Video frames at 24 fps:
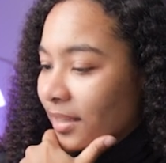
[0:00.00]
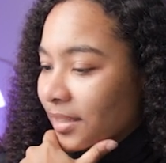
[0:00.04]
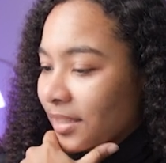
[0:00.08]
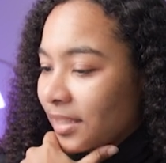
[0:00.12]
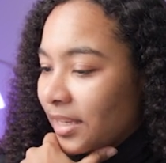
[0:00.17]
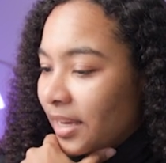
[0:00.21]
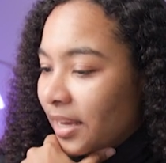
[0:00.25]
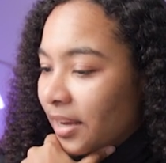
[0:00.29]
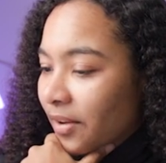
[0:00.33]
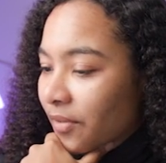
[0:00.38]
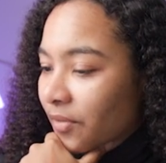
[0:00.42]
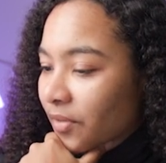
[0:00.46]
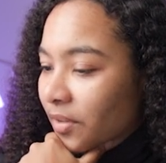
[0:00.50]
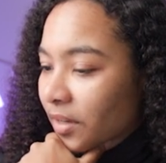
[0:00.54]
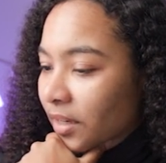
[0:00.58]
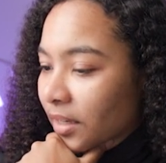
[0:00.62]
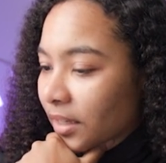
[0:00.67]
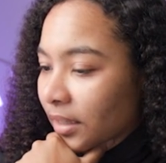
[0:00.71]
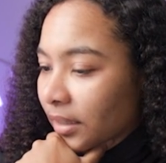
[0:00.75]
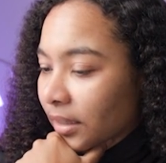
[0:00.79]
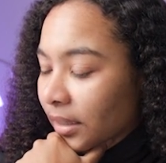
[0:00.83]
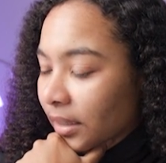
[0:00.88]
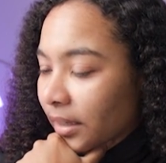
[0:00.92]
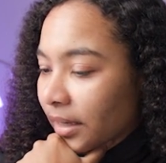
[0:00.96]
and saved
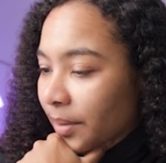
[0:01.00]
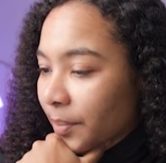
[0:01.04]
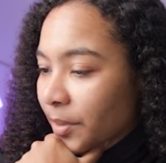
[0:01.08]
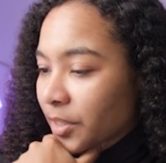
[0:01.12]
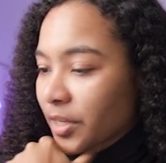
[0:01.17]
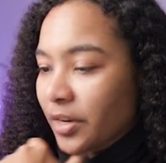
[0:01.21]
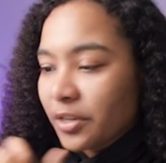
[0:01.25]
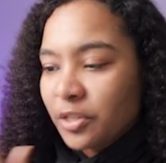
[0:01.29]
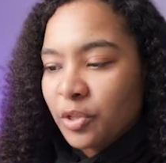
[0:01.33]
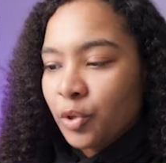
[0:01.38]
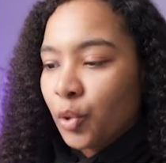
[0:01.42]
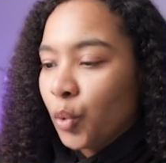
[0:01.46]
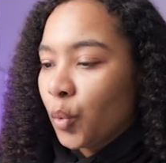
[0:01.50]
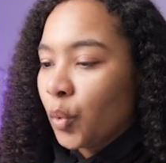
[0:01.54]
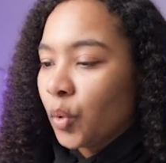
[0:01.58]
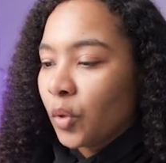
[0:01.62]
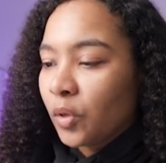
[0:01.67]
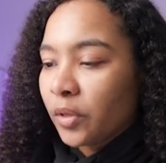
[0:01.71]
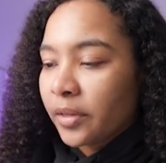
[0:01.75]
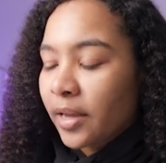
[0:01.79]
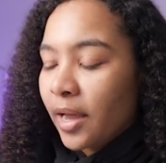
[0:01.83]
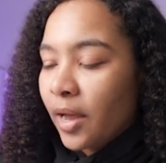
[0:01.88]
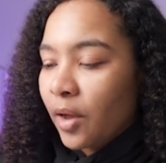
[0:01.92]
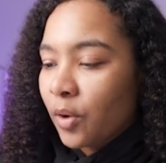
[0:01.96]
a little image. I just
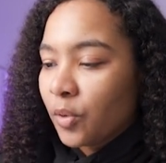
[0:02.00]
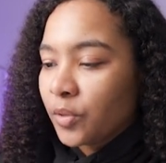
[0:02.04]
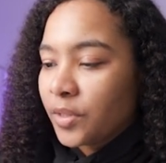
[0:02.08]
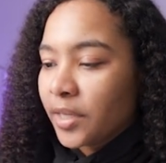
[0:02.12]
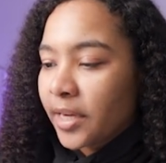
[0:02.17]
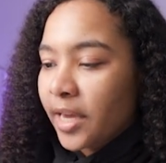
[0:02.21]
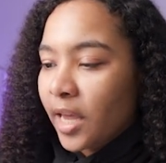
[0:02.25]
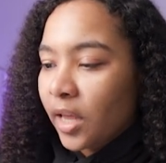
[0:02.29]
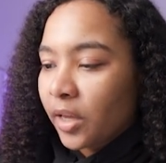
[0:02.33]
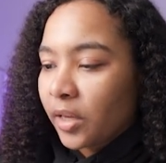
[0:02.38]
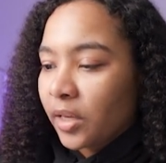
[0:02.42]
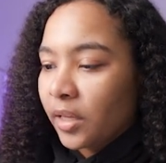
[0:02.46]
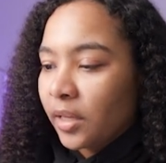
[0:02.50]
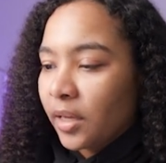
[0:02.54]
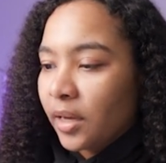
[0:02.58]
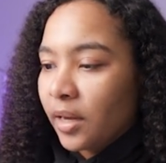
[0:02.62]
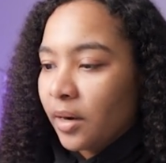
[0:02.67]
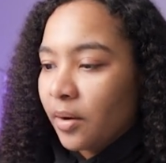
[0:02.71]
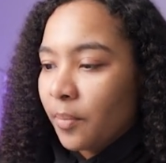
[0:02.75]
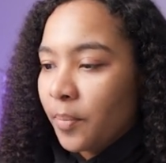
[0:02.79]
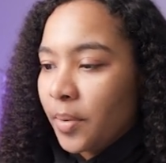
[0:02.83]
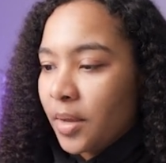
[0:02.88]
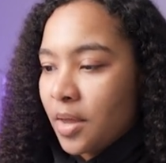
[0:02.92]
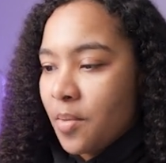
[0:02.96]
Googled how to
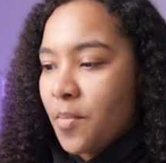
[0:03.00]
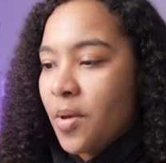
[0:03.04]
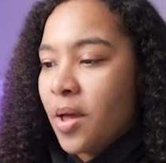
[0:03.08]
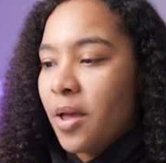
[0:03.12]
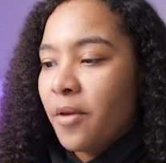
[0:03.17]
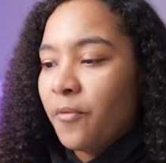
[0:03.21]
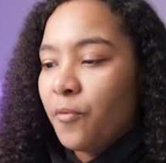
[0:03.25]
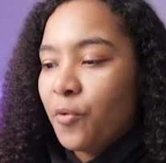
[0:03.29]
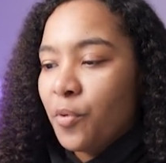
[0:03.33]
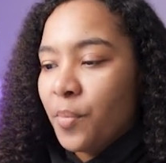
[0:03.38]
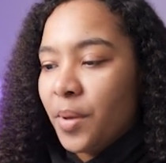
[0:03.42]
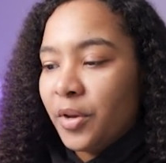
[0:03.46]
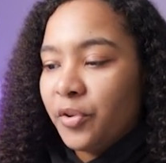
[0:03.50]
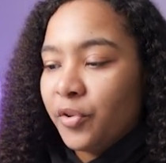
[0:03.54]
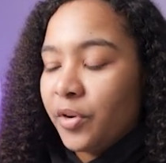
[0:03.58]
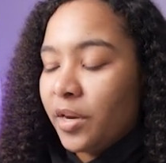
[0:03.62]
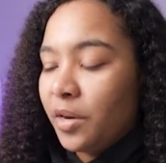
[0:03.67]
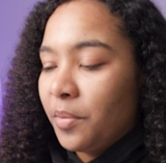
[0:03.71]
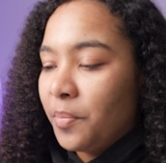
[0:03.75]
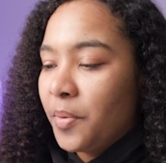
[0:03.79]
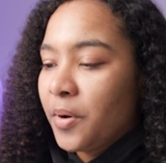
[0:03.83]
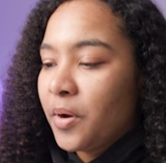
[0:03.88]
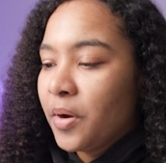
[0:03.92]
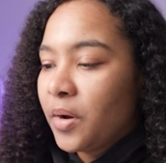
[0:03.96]
calculate a BMI for metric
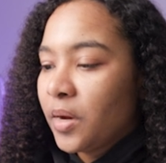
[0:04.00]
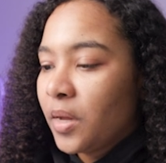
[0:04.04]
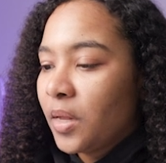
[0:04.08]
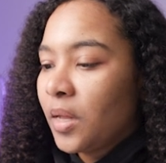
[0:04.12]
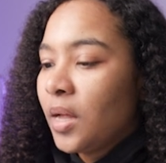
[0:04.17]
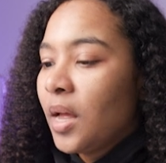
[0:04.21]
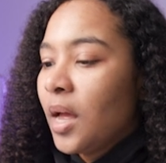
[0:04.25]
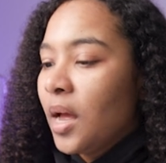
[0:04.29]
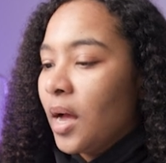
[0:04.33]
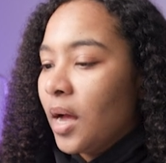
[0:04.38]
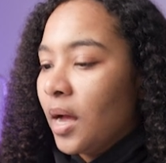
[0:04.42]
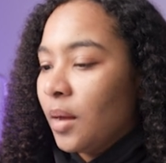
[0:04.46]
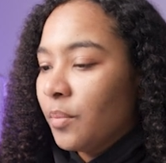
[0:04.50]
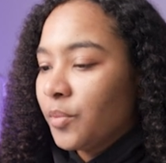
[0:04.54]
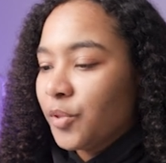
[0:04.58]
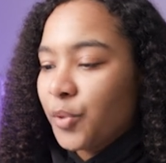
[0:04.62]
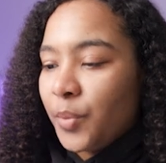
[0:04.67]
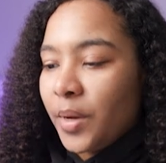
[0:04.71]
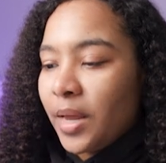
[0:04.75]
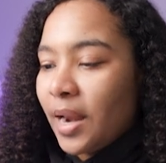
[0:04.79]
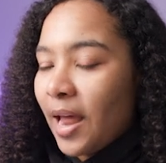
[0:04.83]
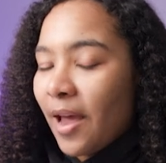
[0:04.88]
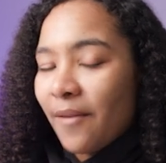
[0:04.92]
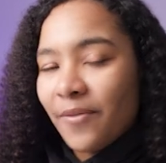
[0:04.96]
and imperial, so
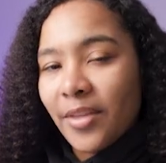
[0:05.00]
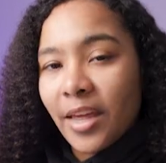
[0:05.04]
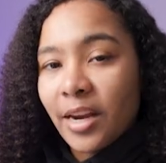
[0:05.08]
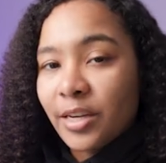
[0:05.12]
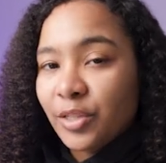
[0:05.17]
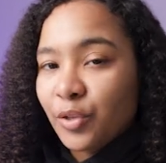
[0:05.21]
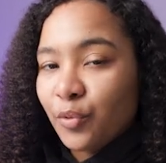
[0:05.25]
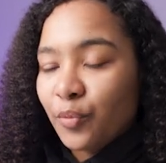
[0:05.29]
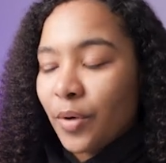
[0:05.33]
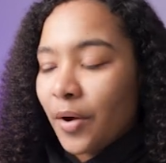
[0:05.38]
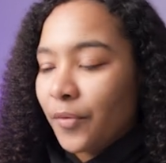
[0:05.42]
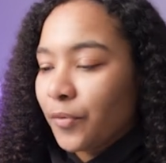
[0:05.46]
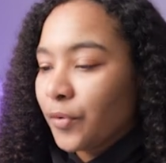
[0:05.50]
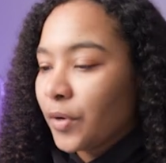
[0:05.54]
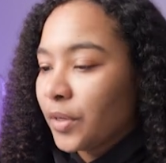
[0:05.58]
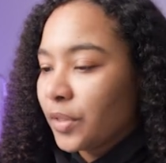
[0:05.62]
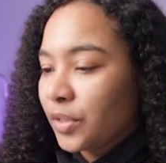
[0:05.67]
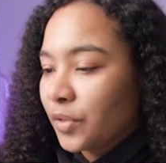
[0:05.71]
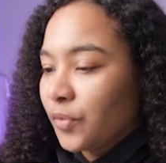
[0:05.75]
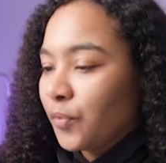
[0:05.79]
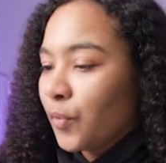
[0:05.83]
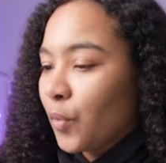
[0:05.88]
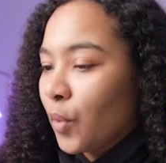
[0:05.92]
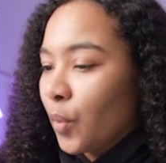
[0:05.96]
we can have that as a
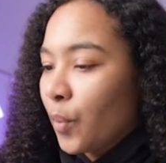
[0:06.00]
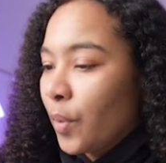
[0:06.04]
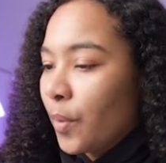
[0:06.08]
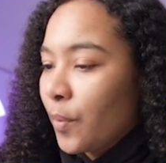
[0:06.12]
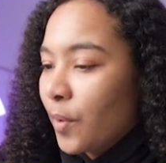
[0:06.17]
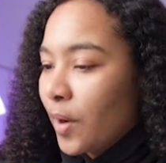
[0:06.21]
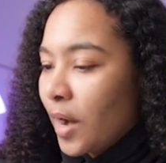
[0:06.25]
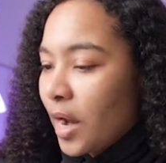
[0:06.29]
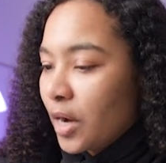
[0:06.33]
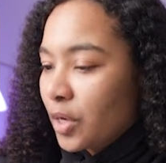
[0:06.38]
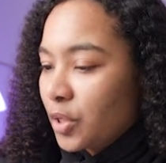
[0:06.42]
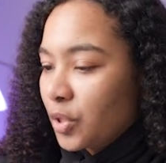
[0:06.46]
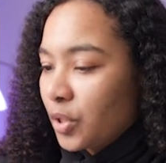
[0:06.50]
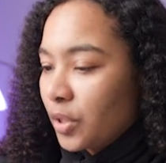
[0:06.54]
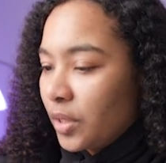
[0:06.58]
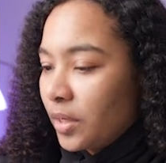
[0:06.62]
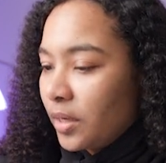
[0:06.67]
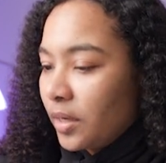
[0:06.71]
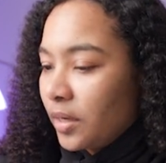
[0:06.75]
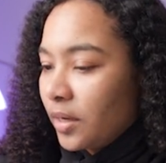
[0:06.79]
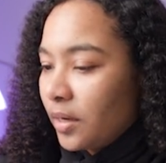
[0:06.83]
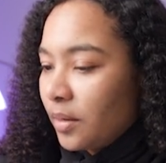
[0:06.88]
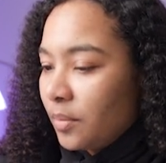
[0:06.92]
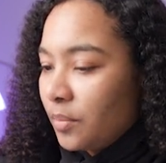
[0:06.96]
reference for when we're
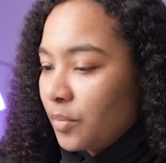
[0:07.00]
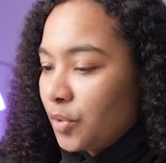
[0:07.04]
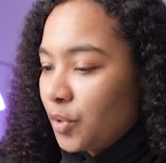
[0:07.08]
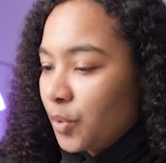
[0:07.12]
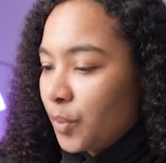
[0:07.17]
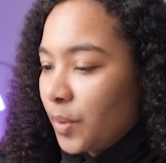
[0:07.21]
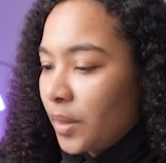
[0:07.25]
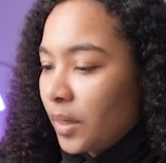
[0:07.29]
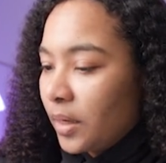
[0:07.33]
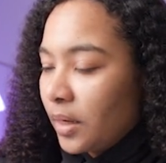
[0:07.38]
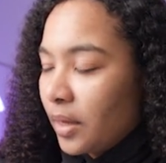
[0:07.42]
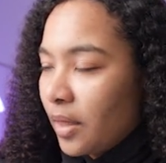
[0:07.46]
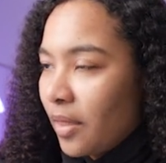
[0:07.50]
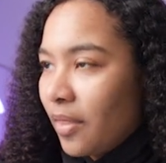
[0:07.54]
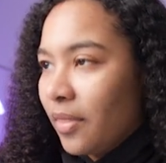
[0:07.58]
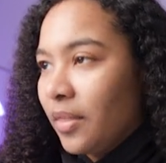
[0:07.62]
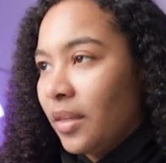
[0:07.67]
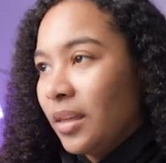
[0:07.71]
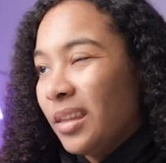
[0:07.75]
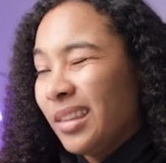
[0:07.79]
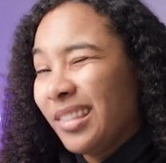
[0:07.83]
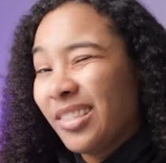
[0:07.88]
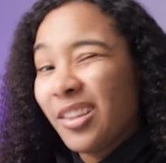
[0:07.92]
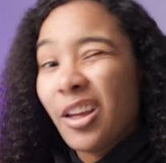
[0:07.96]
actually doing
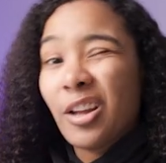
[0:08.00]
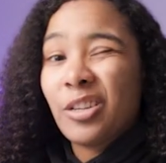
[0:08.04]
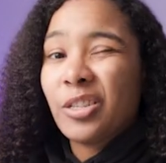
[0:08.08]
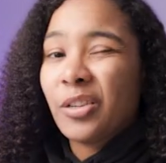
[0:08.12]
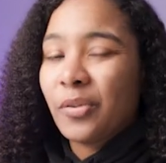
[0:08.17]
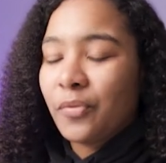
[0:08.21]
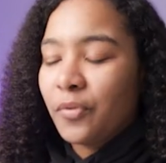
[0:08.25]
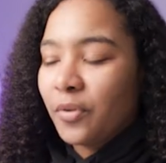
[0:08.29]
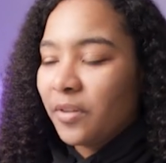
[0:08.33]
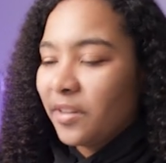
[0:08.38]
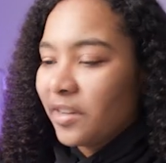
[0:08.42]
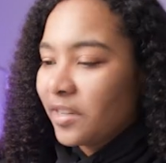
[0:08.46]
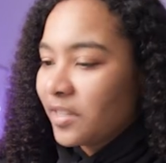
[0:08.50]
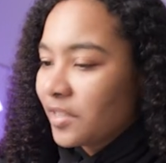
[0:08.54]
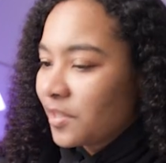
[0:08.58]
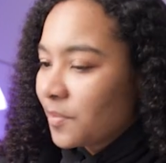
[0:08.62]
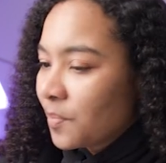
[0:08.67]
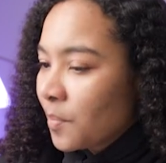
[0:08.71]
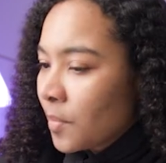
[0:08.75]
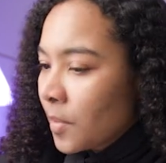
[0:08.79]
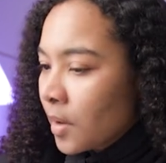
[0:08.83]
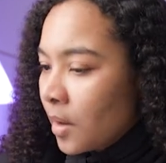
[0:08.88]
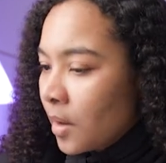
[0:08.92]
the logic for this.